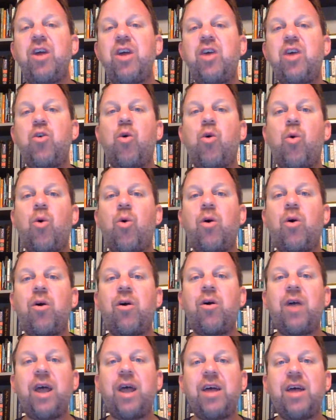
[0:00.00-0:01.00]

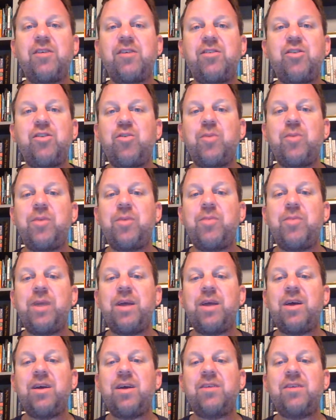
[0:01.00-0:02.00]
core as human
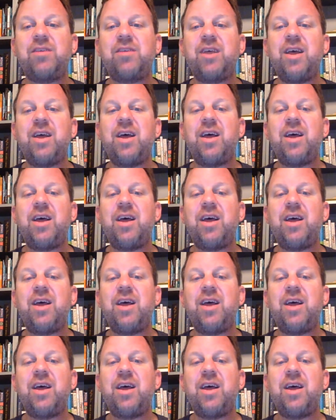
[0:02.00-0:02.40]
beings.